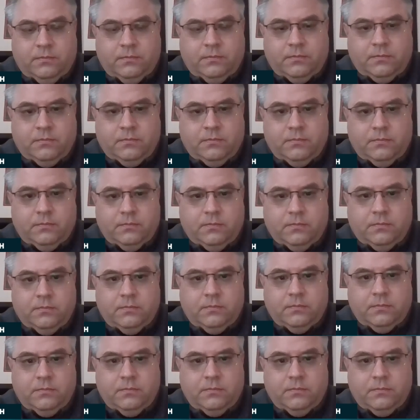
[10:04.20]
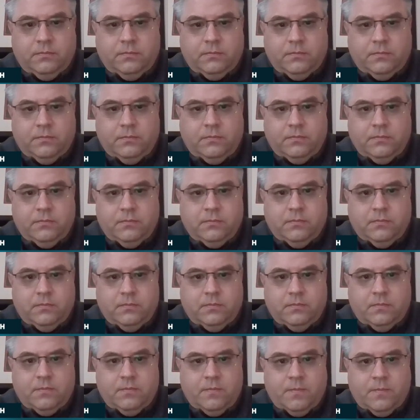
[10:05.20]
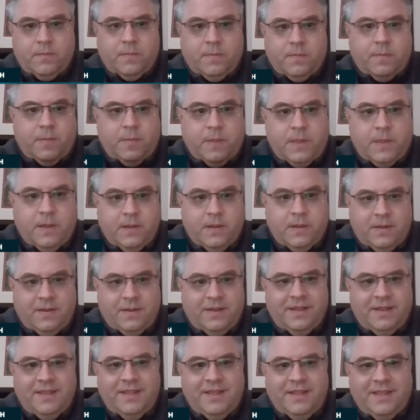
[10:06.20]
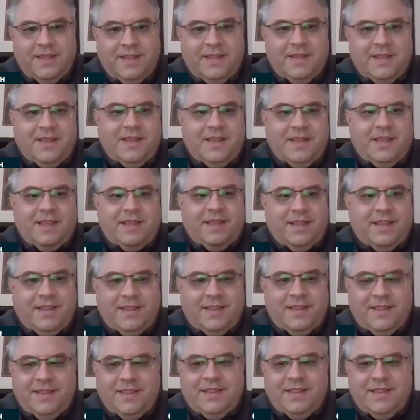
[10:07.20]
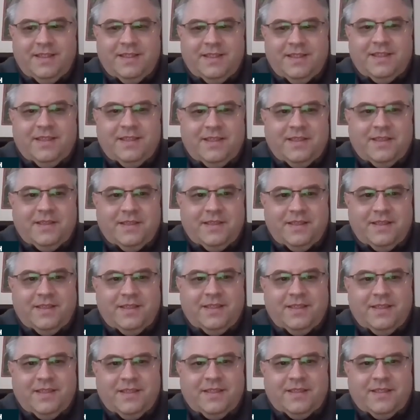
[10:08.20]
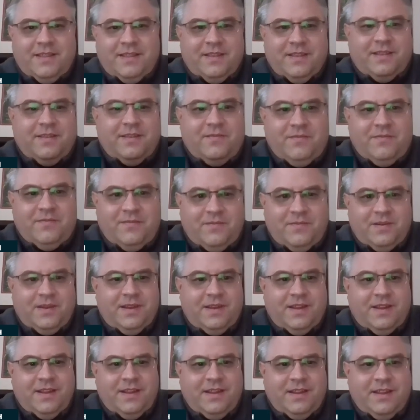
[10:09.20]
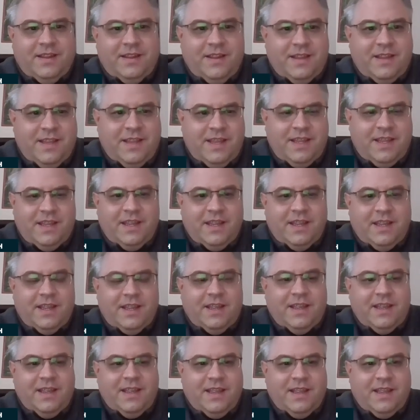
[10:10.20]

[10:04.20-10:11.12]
(not speaking)